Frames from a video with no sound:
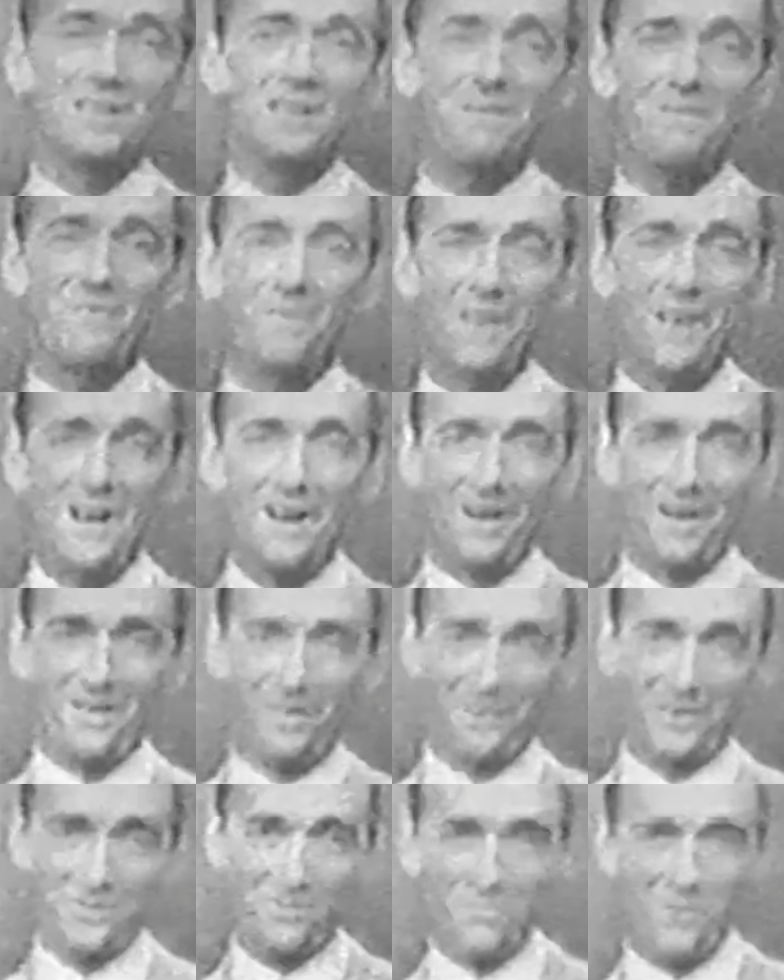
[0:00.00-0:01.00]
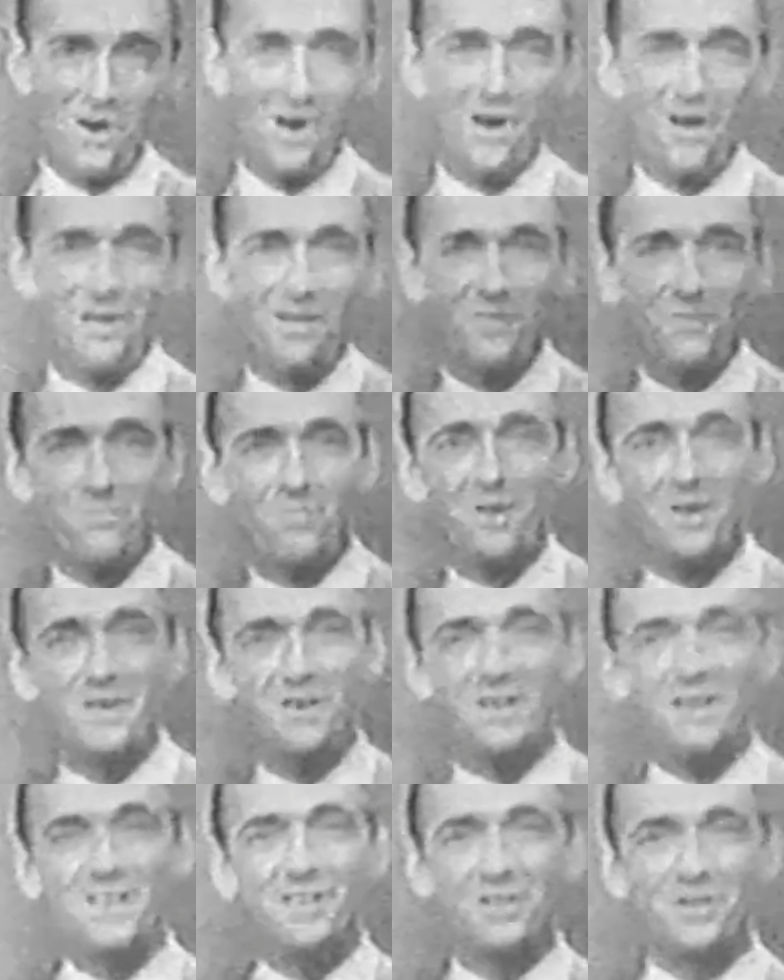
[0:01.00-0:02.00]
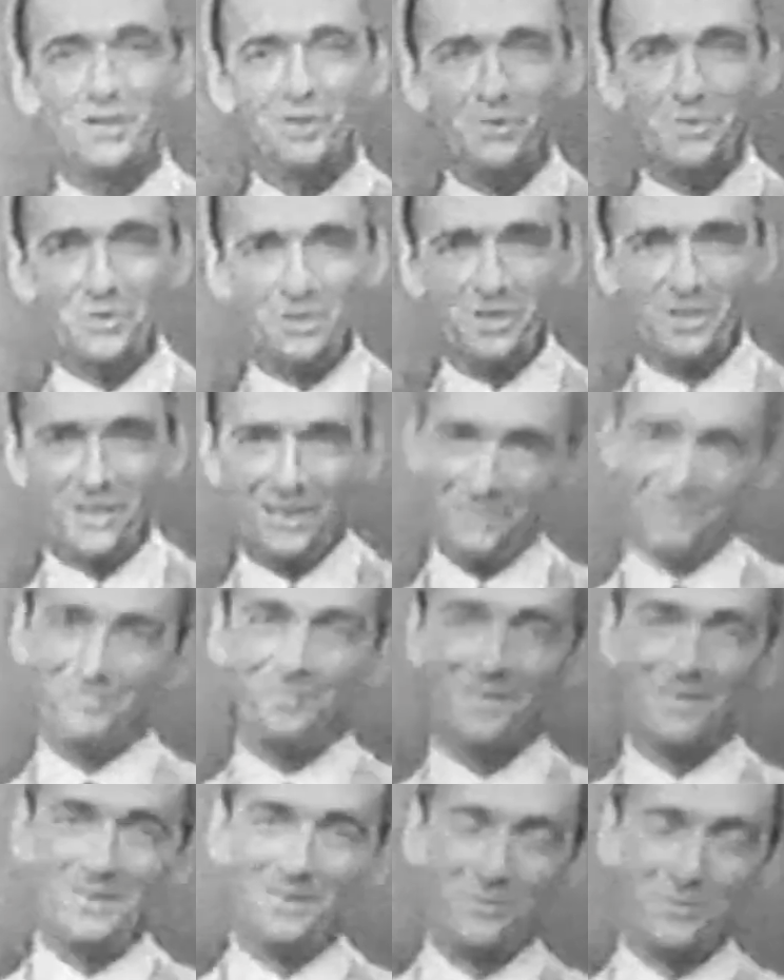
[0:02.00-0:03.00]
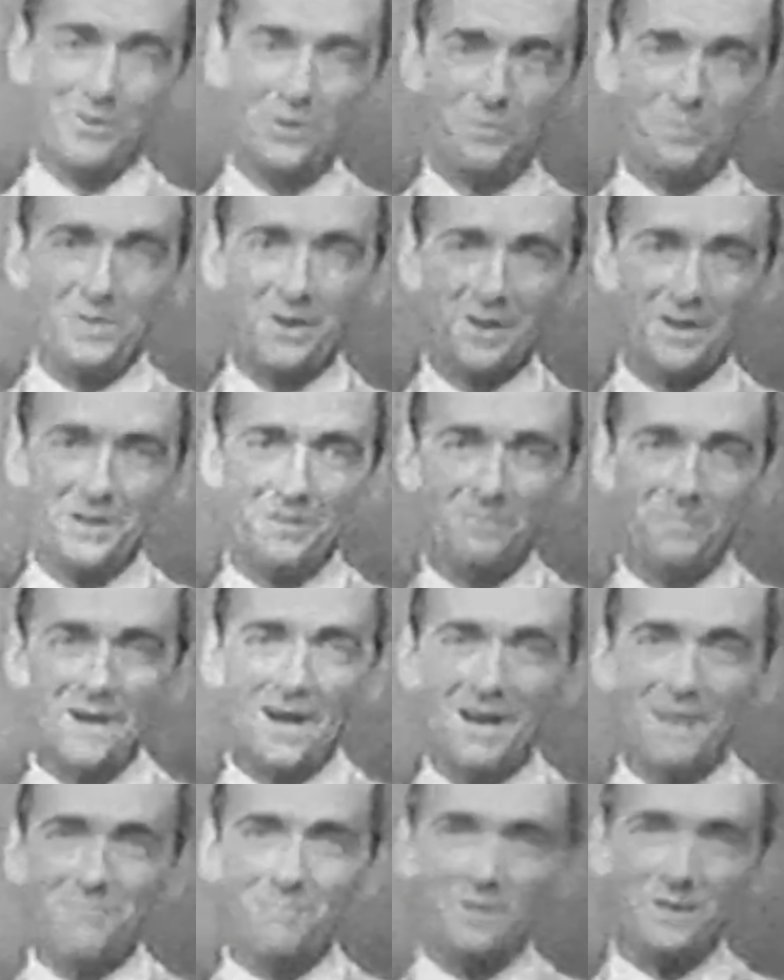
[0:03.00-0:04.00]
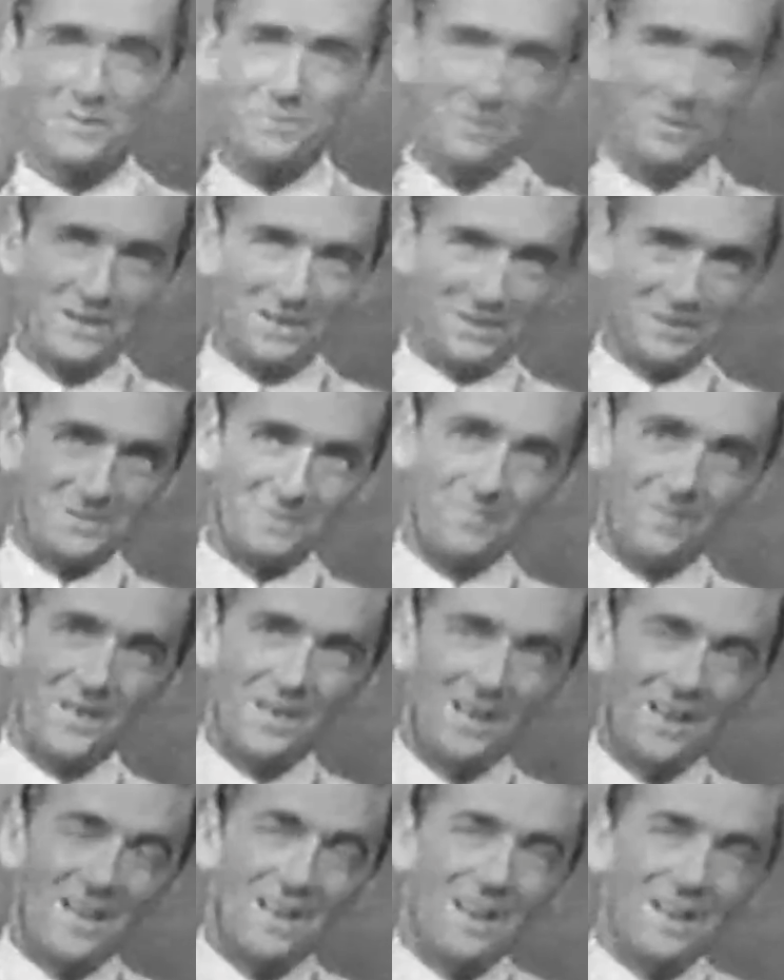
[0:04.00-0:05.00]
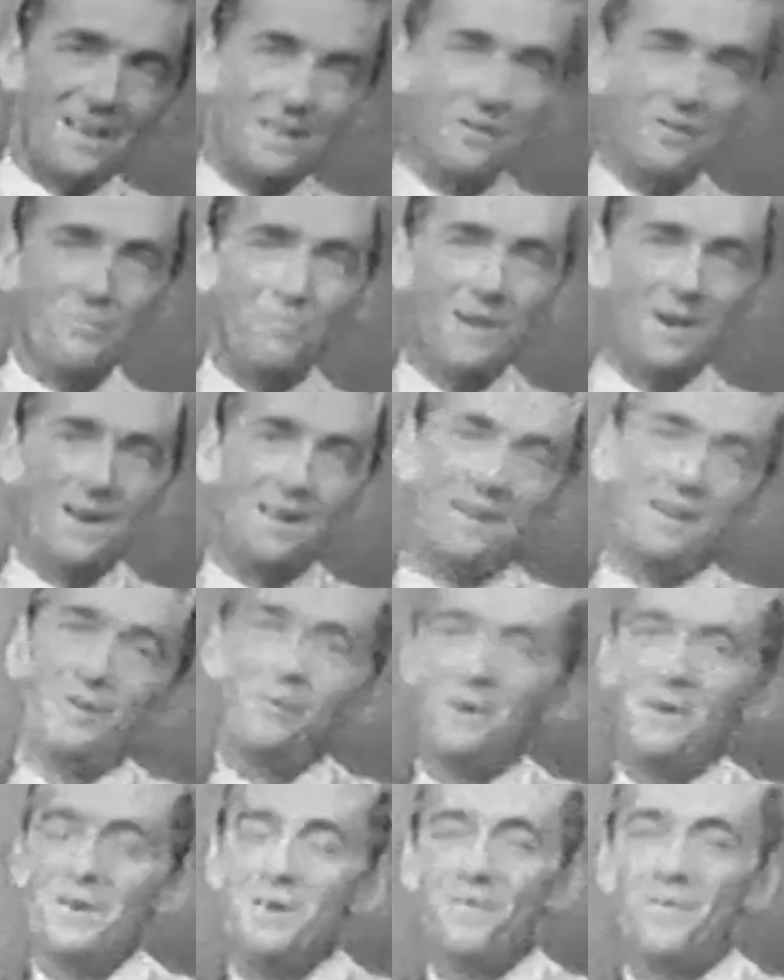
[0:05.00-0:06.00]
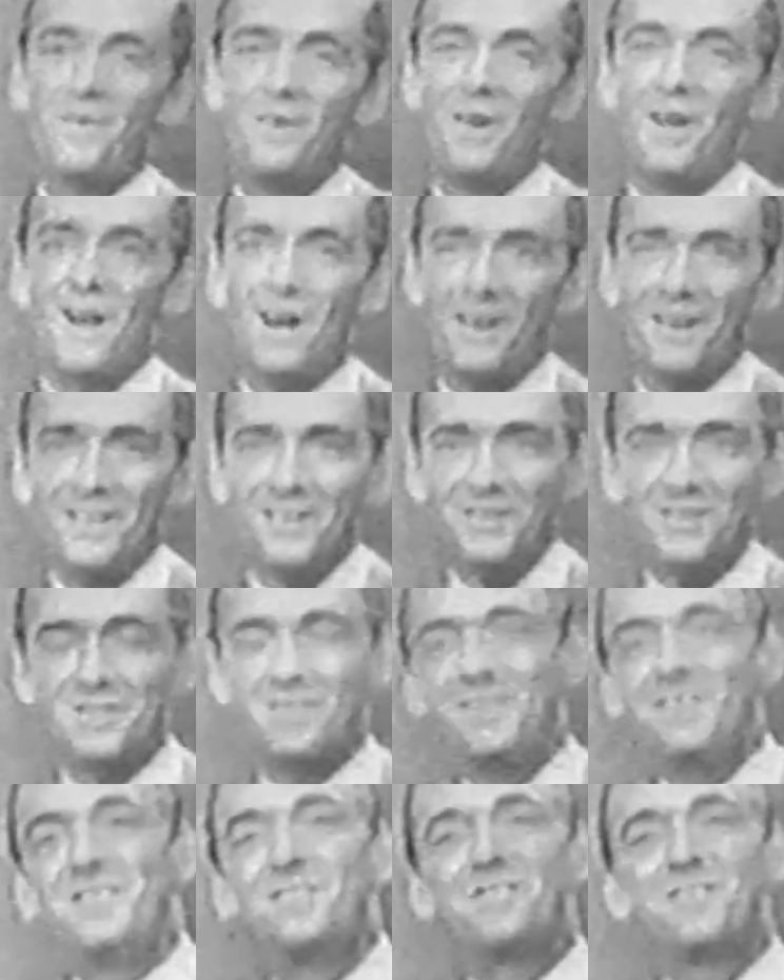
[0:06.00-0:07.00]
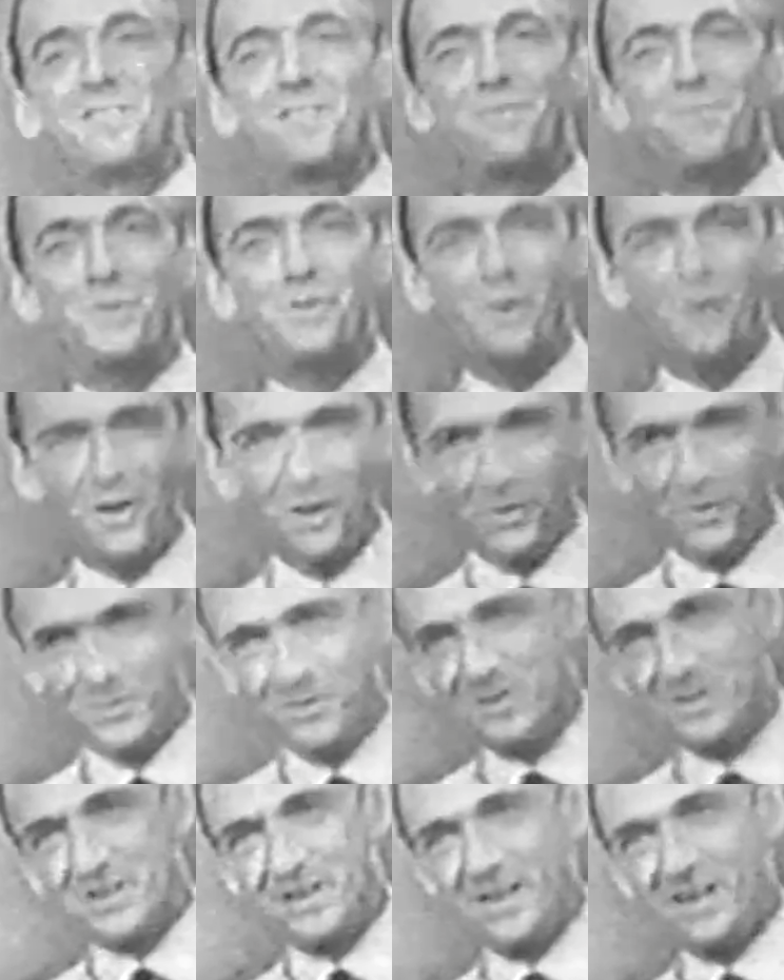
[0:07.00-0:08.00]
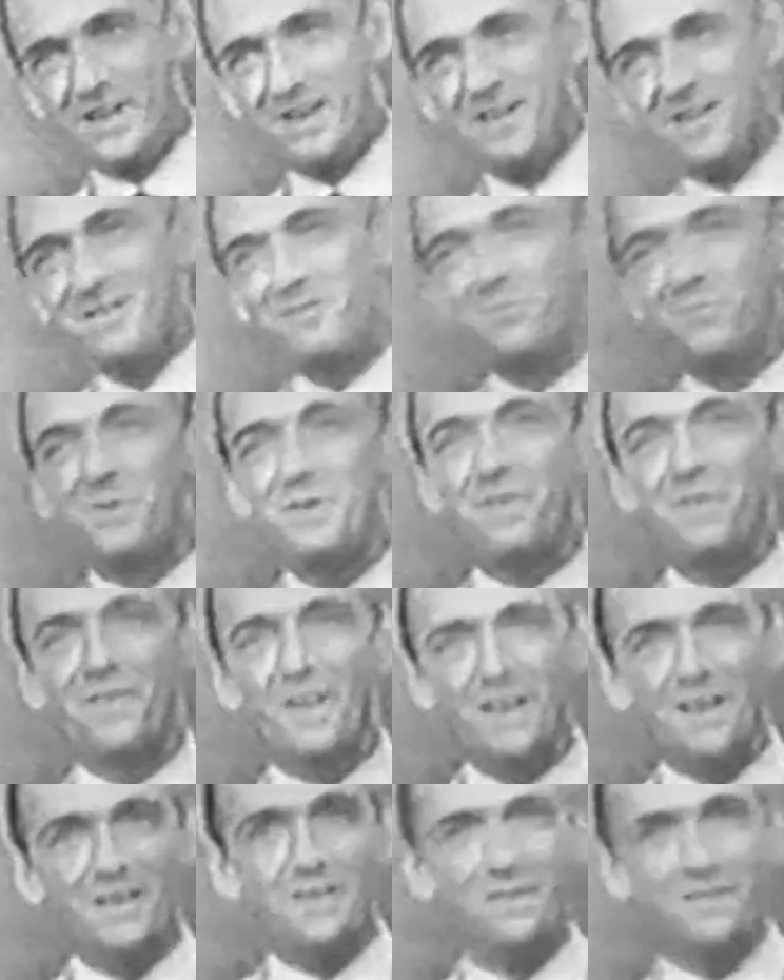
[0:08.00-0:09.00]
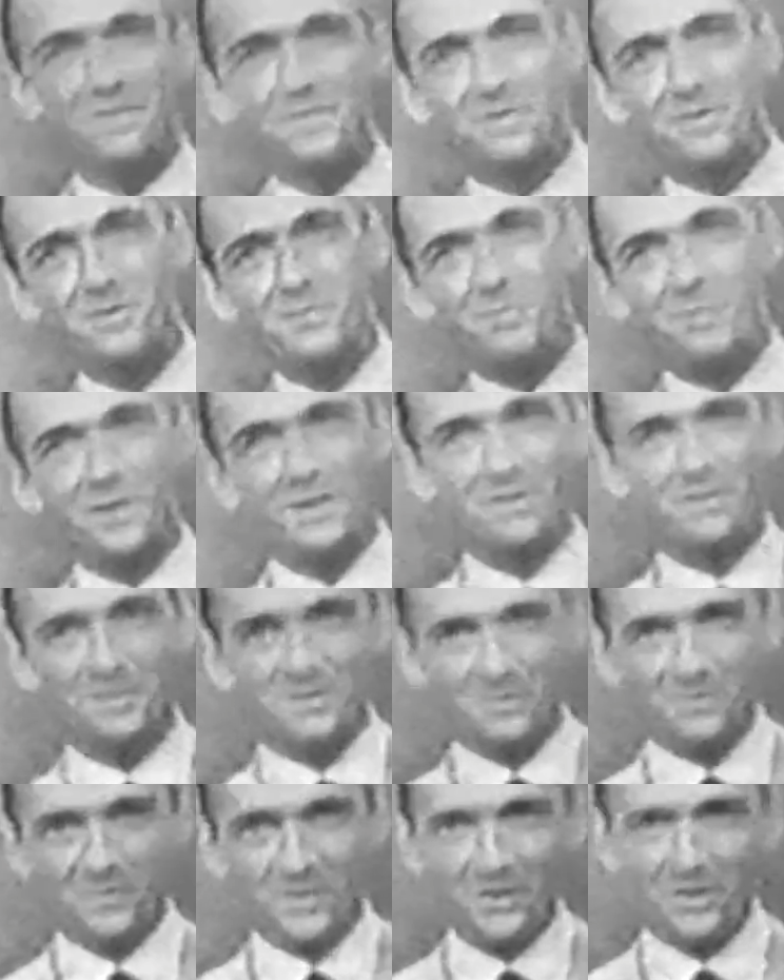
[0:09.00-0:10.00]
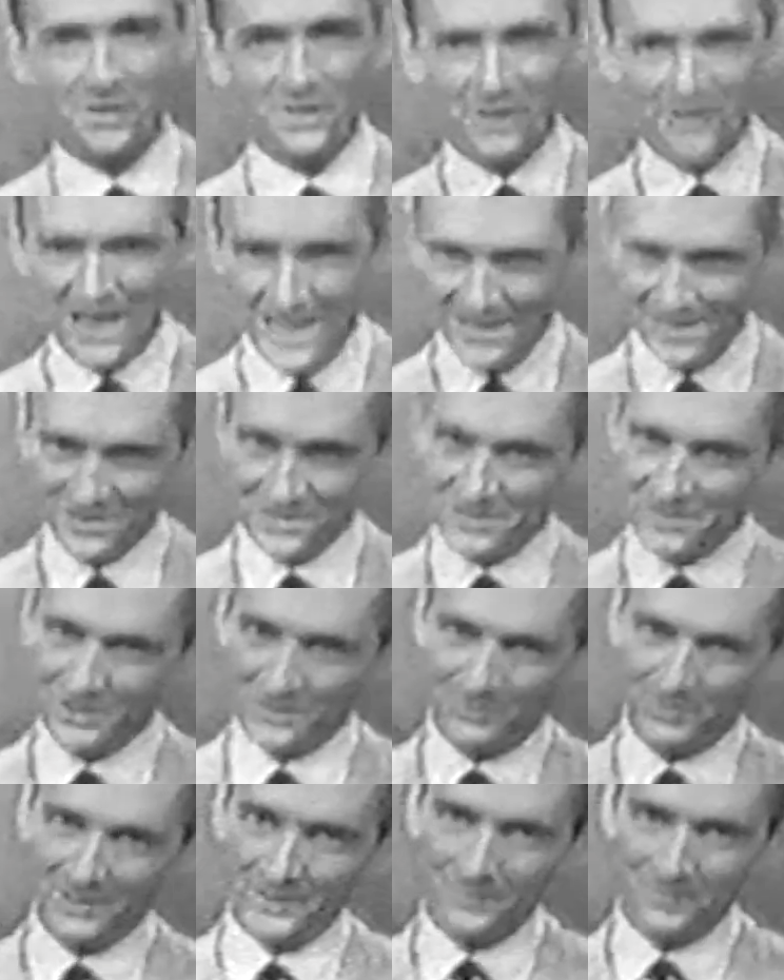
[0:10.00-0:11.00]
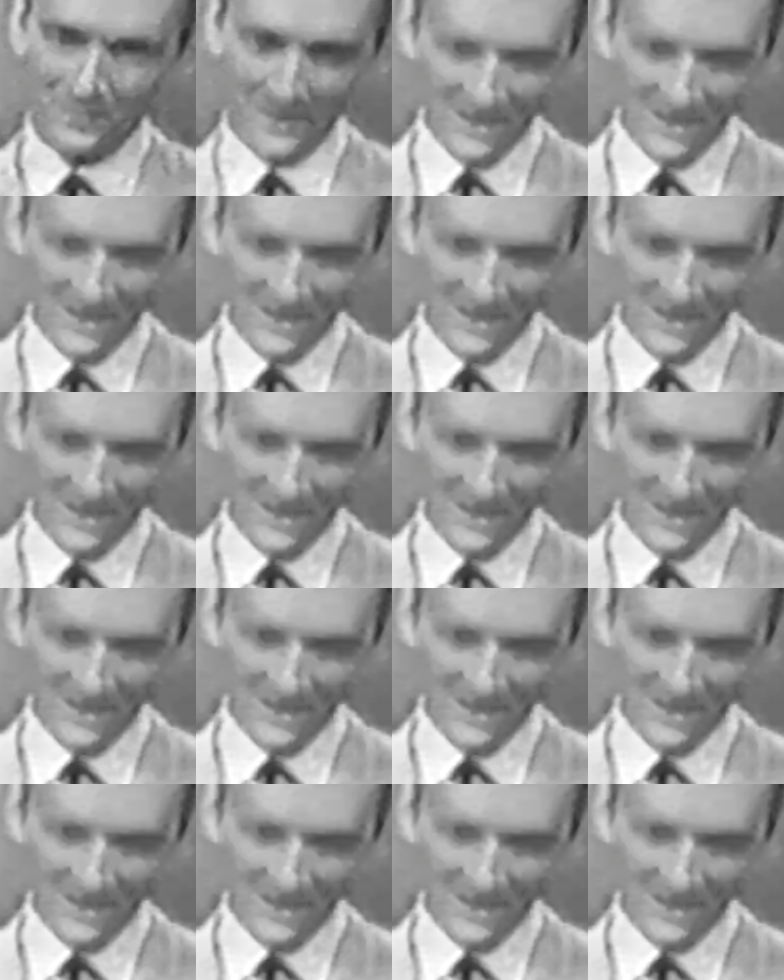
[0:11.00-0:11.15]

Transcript: State Fair tomorrow, Monday and Tuesday. We hope you can come by and be with us. You've been a wonderful audience, as you always are, and we thank you for being so very nice to me.